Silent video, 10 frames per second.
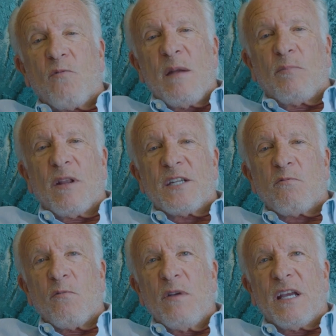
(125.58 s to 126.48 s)
great place
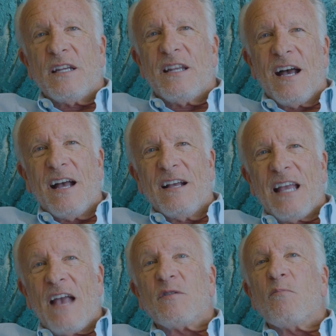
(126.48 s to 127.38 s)
where we could
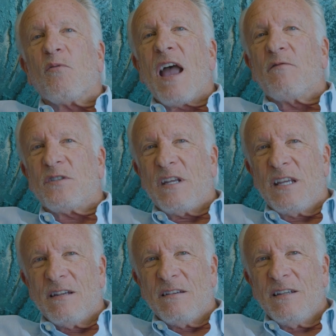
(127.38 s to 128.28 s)
have some
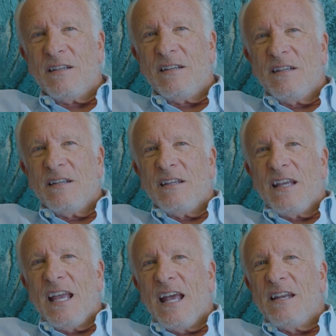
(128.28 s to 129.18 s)
privacy
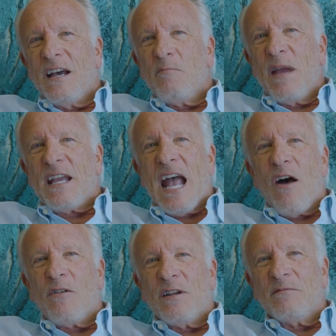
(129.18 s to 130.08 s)
and make
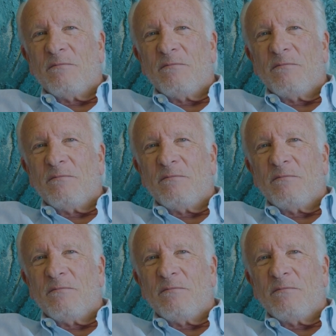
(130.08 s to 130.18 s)
out and